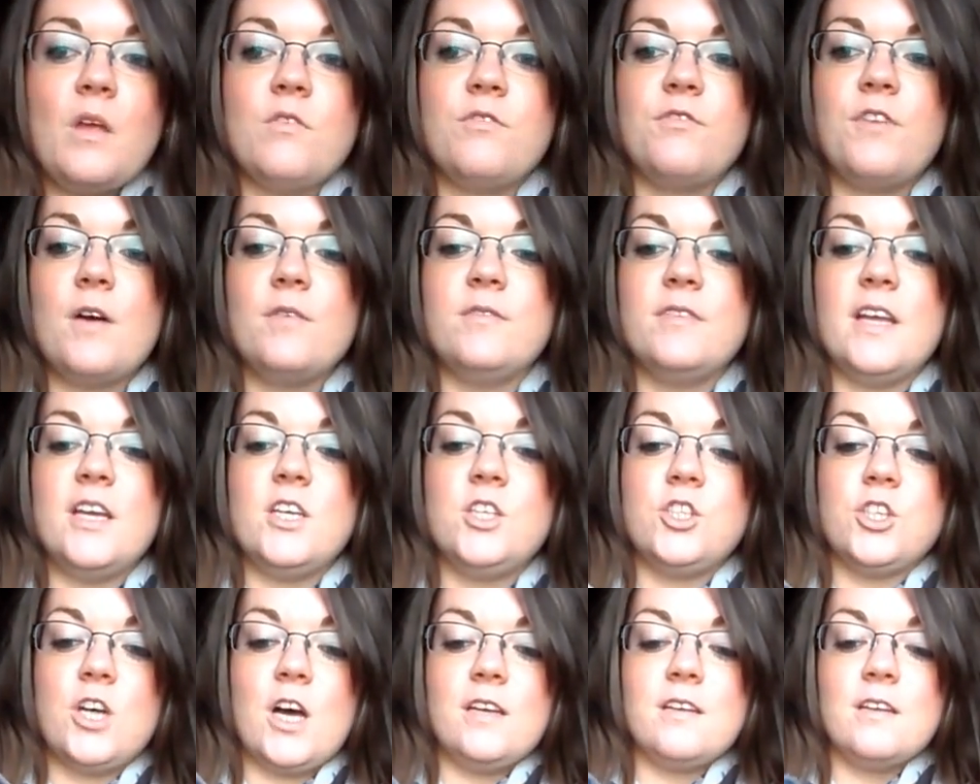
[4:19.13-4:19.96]

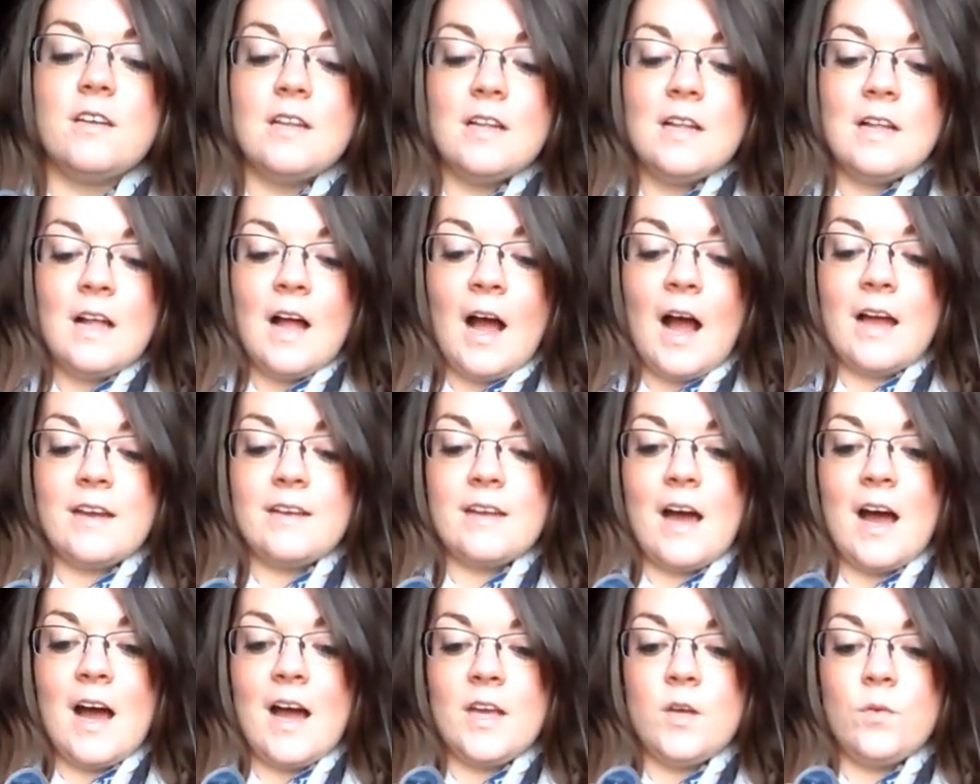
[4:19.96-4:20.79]
foundation, and
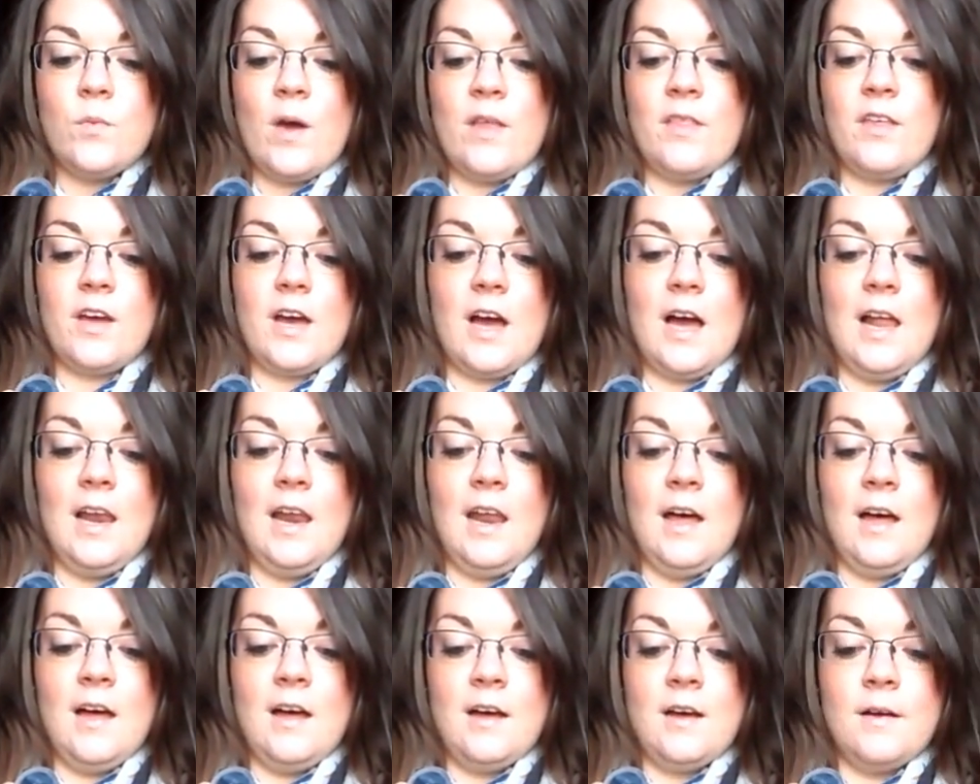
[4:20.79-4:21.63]
I wear the
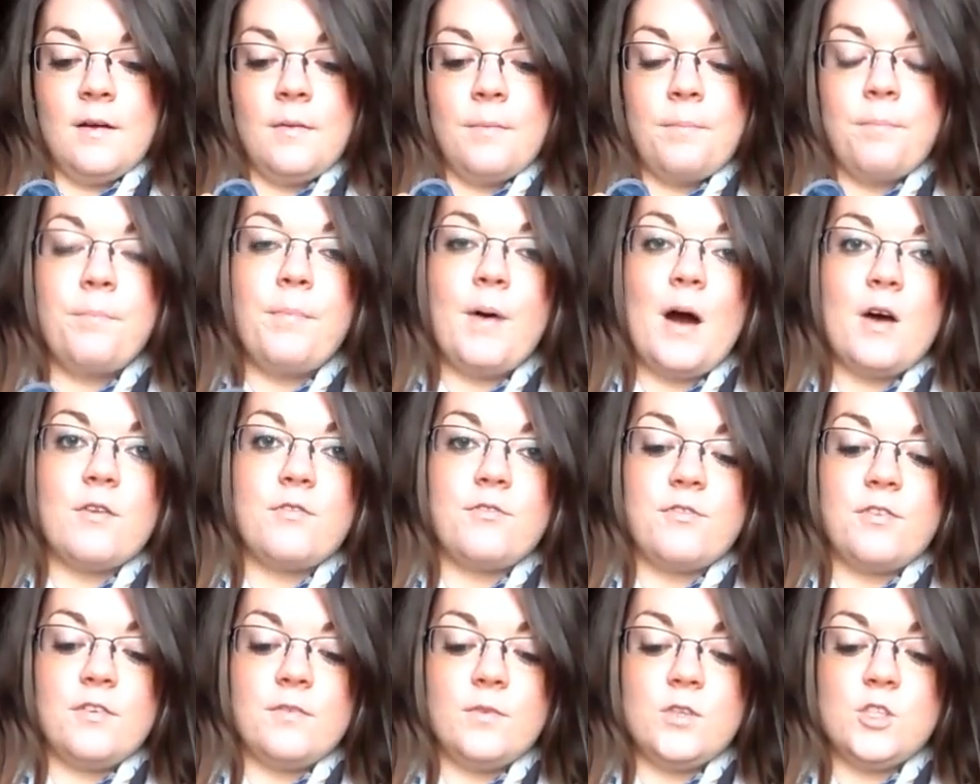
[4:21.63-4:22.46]
colour Buff,
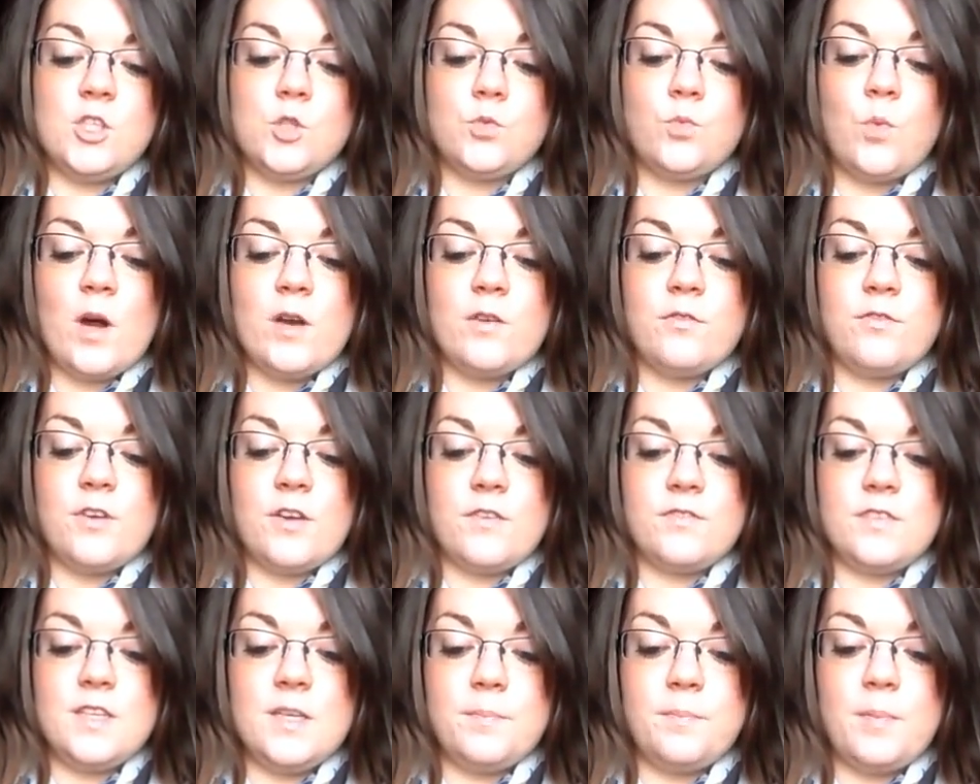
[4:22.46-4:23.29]
which is
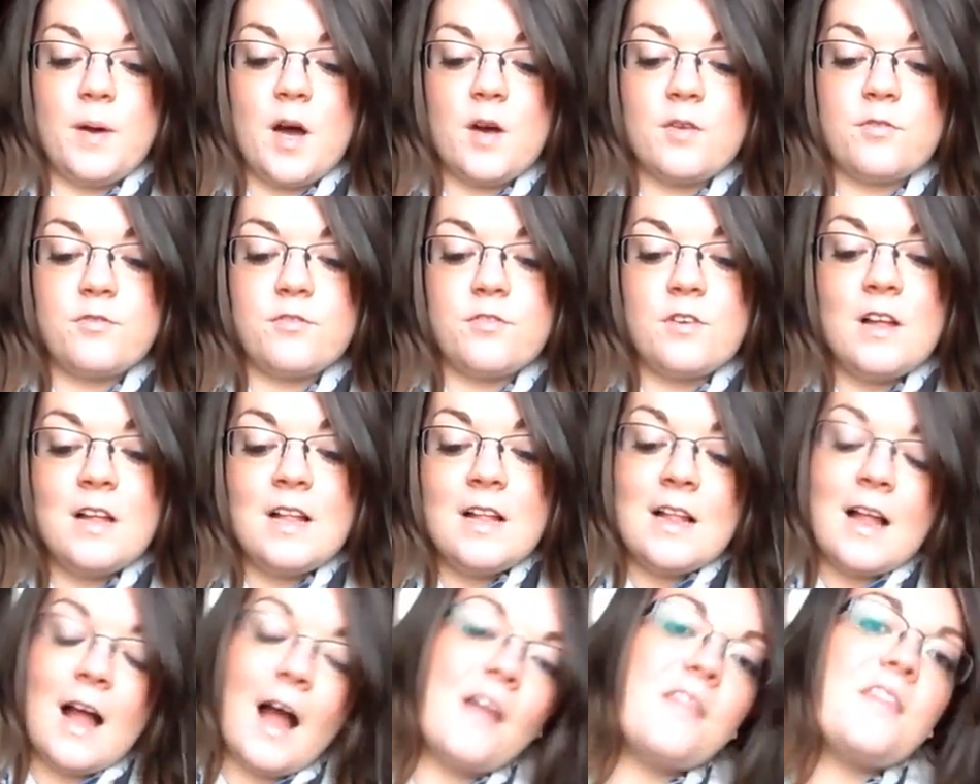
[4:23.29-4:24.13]
150 Buff,
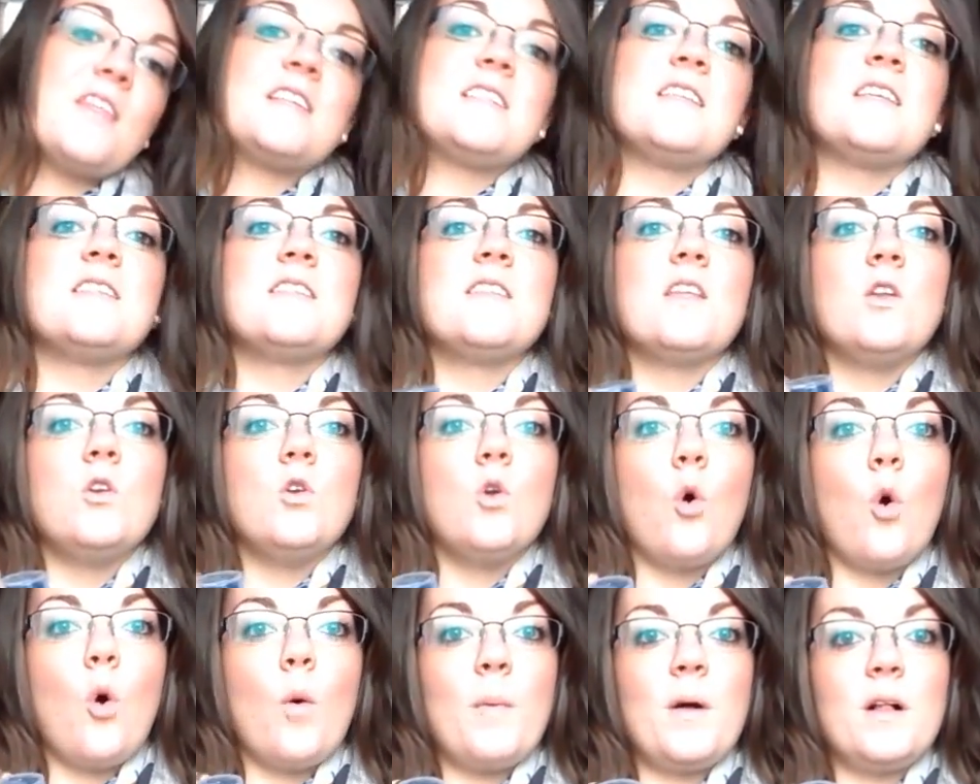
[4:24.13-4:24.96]
and this is the
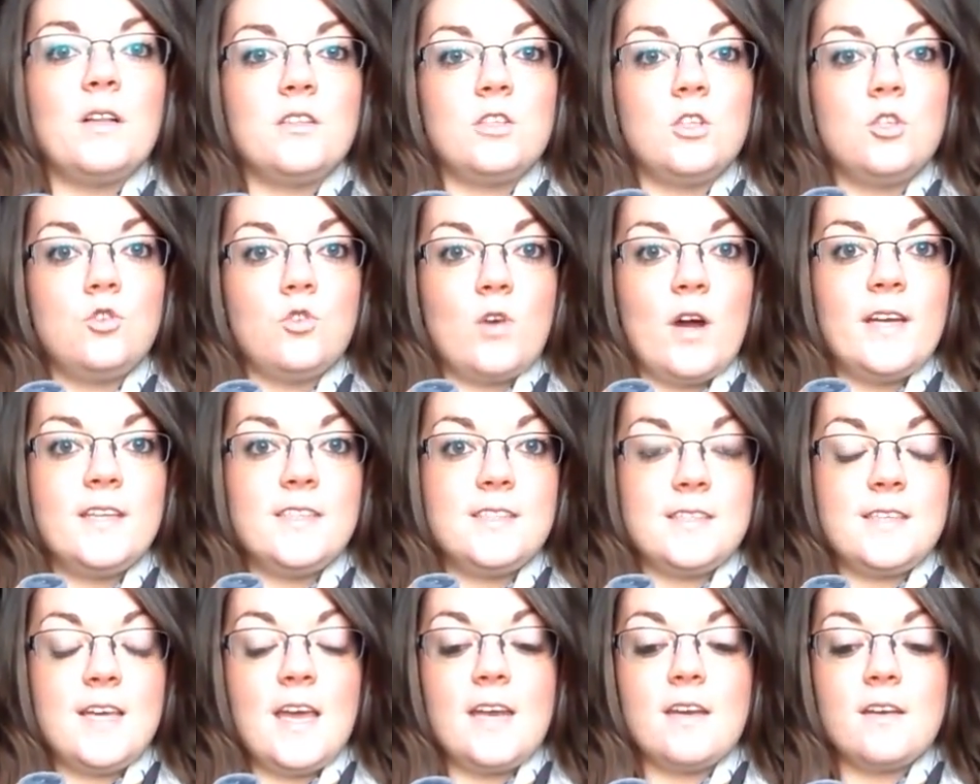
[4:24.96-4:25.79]
normal to dry
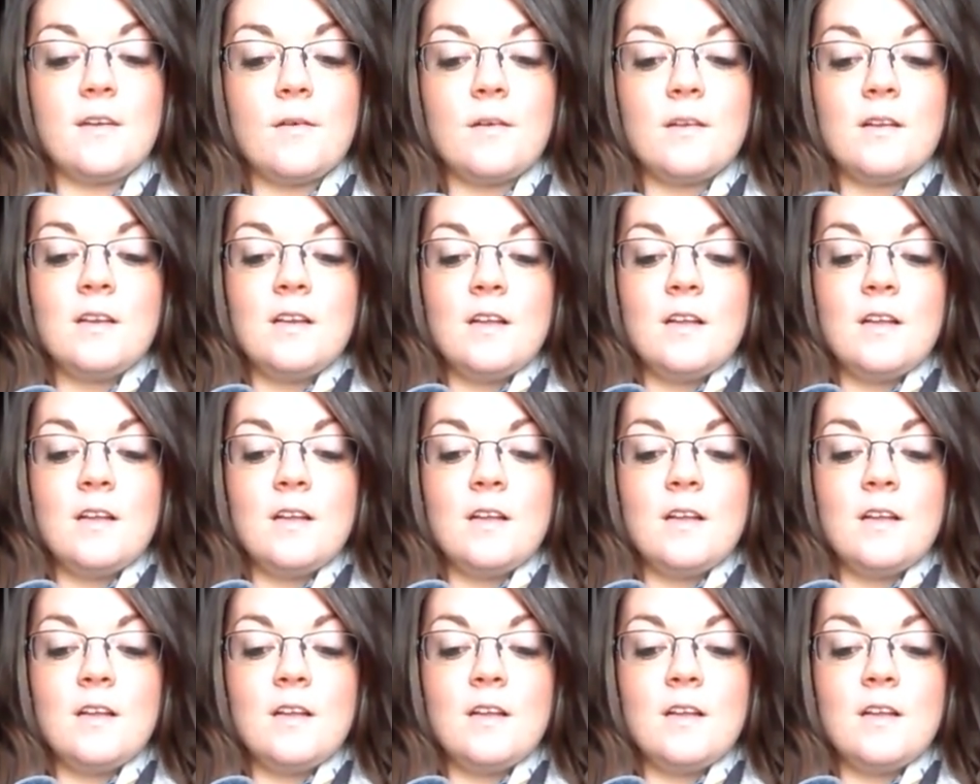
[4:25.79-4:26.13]
skin.